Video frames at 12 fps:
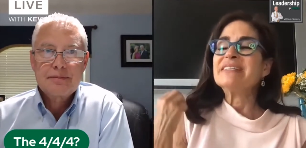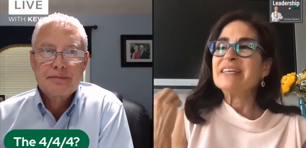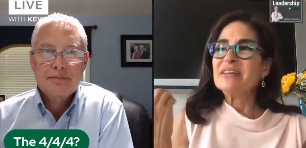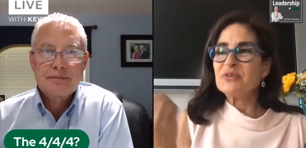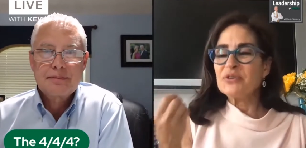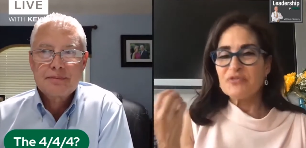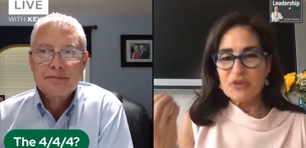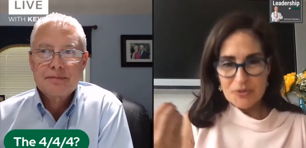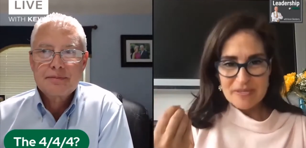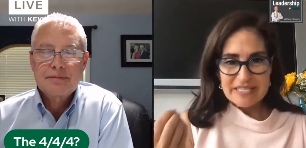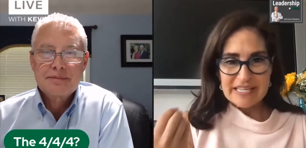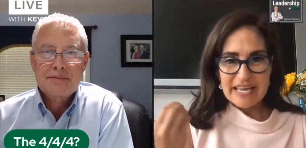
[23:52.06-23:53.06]
Speaker 1: you've heard
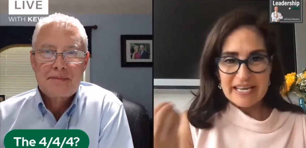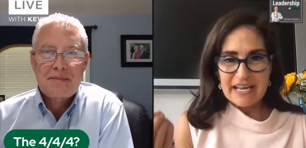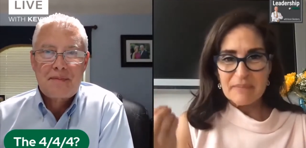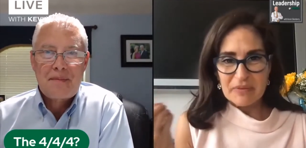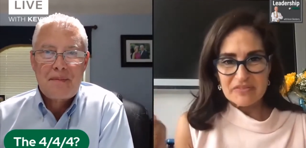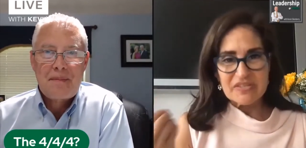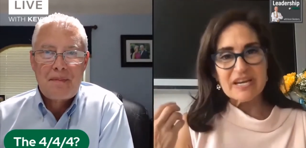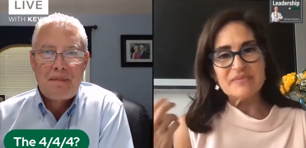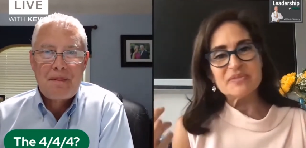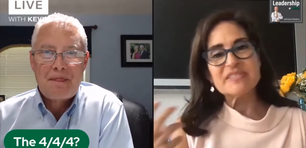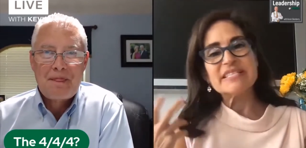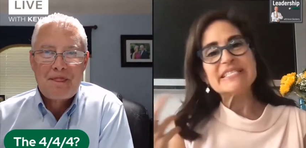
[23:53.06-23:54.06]
me say a couple of
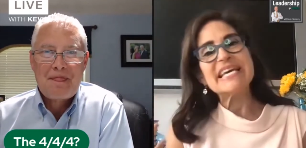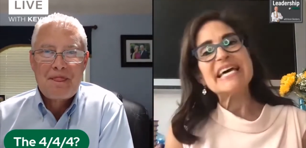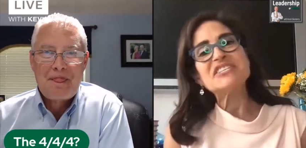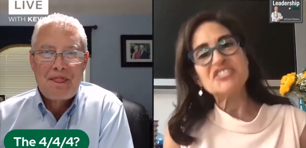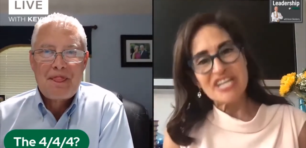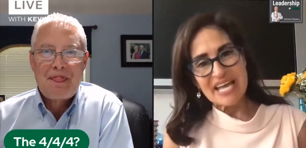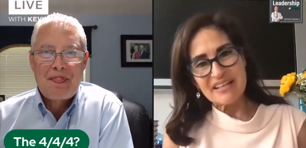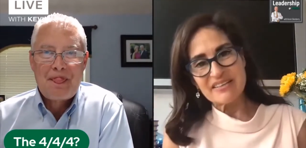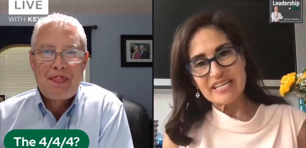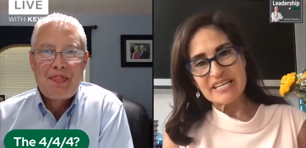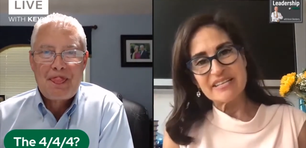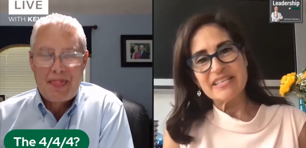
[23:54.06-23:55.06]
times this
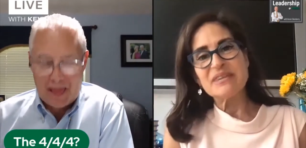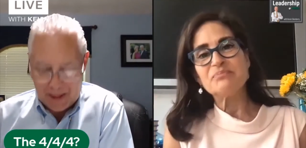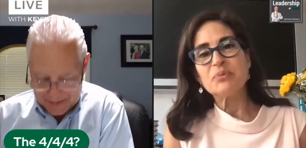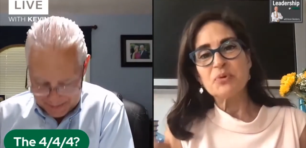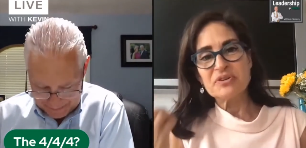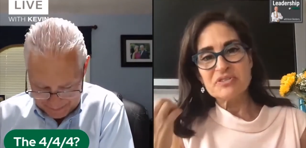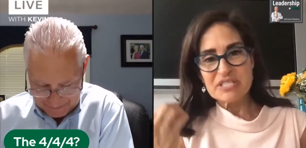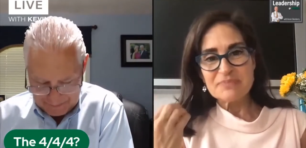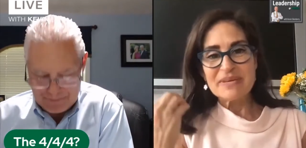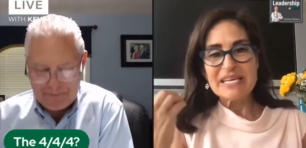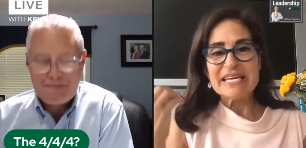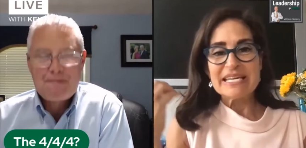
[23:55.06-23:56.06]
intentionality and the importance to
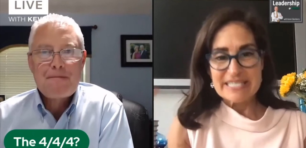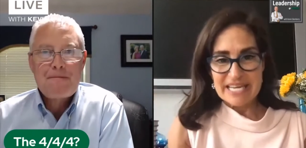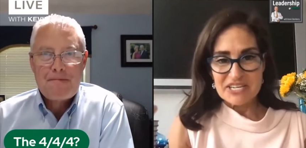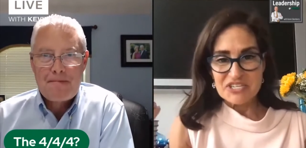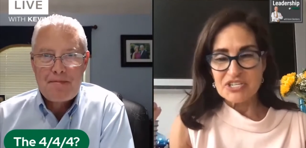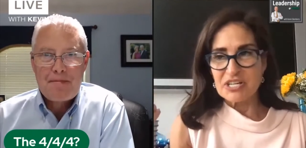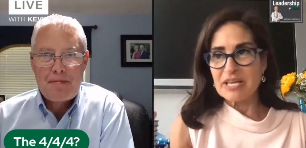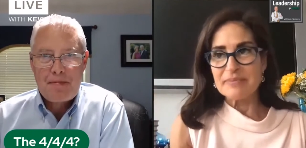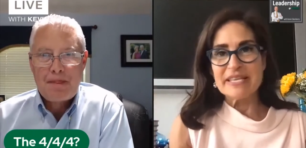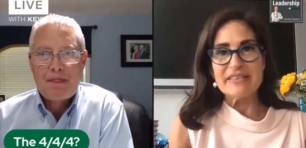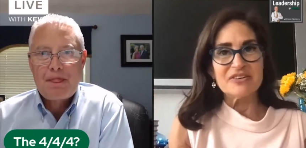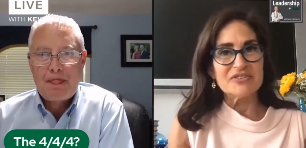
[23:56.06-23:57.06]
be intentional. I
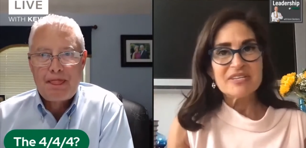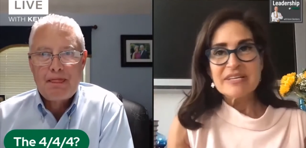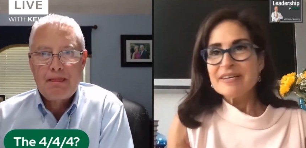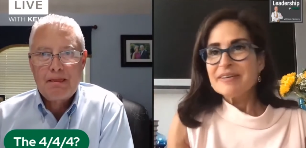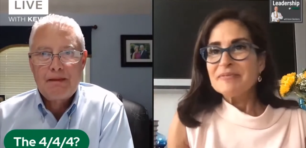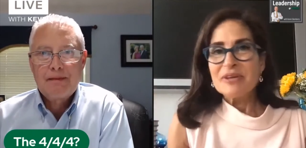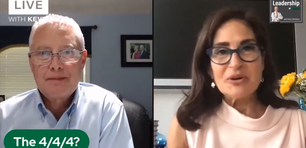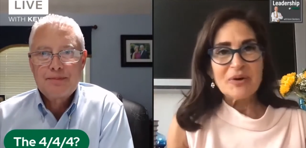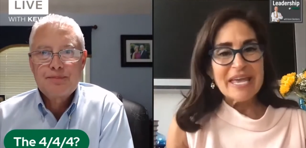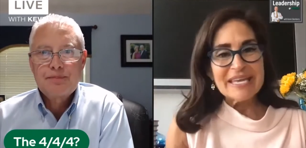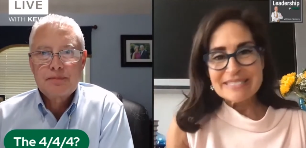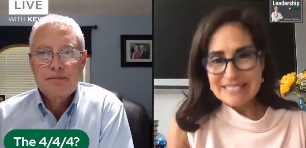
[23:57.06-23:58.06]
mean, there's
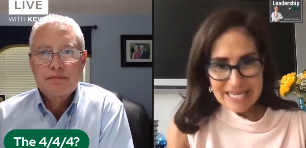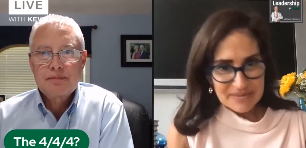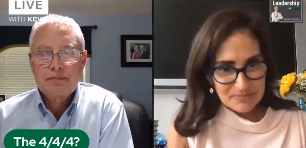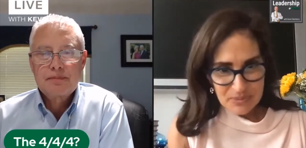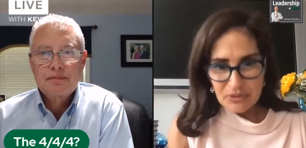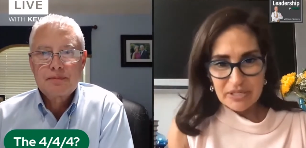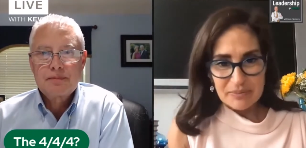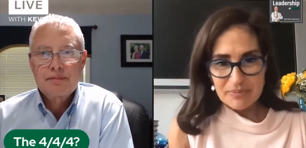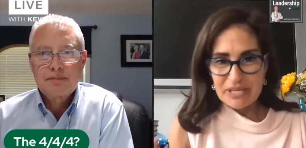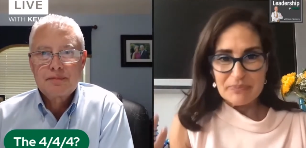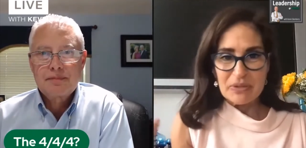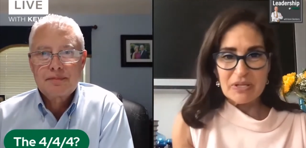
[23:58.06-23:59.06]
8 to 10 billion
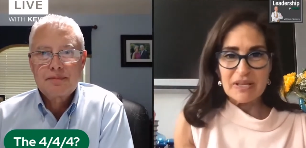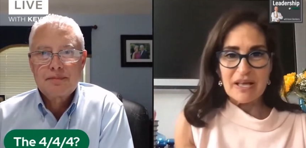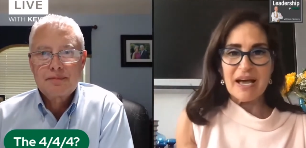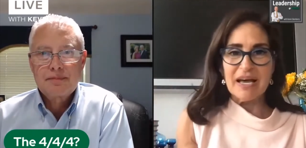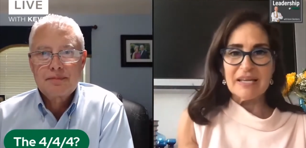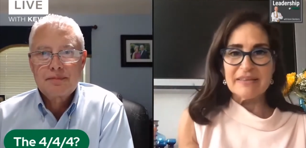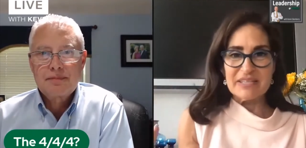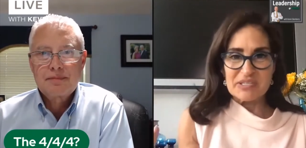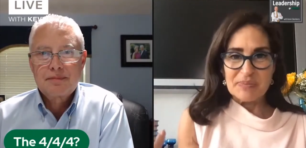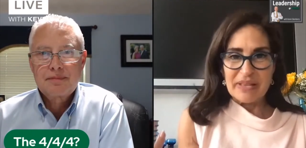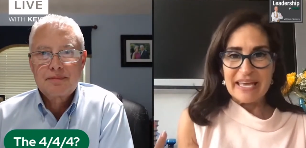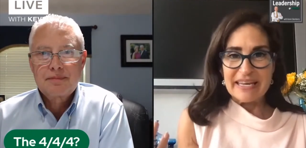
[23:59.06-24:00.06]
people on
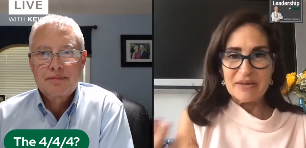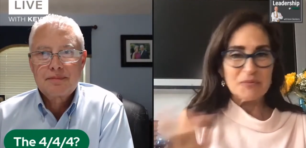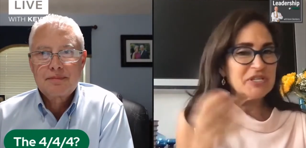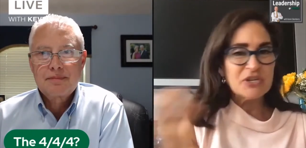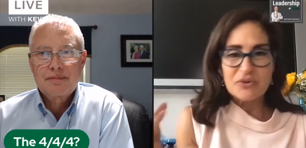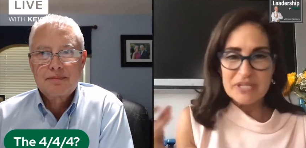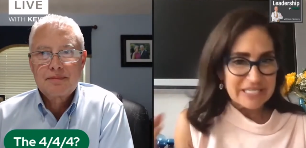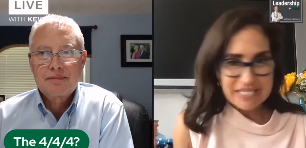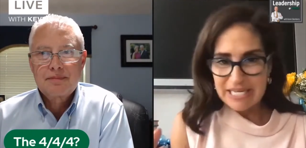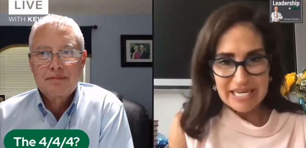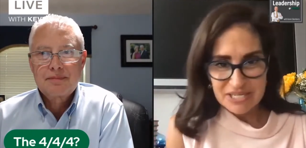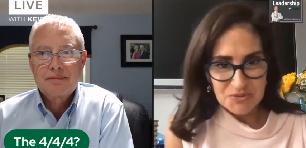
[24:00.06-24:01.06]
this planet. We don't need to
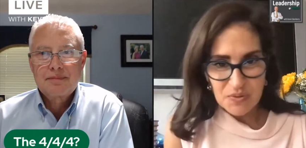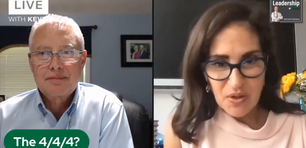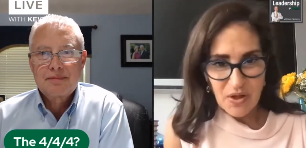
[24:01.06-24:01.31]
connect with